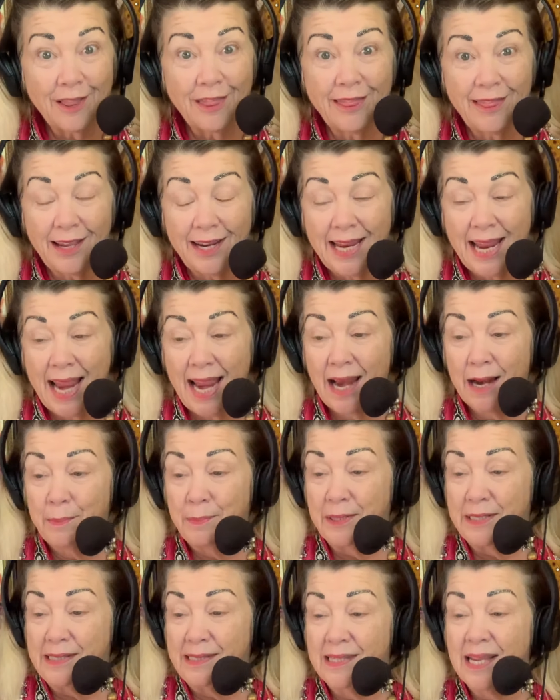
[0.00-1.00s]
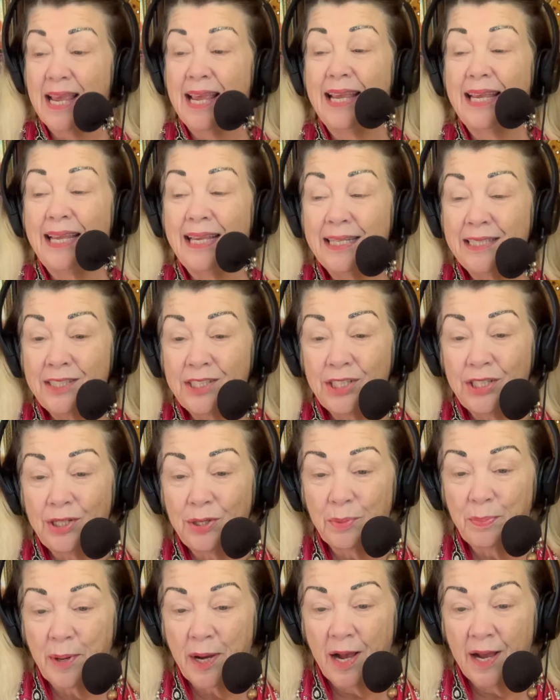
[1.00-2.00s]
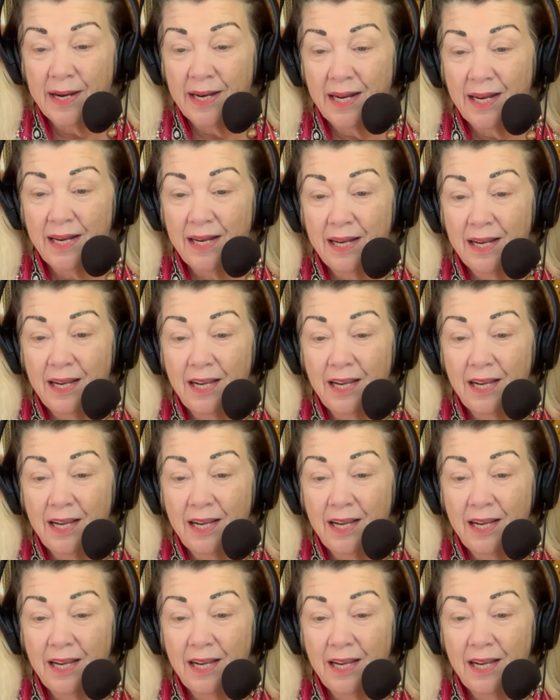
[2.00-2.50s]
the cannabis into your body.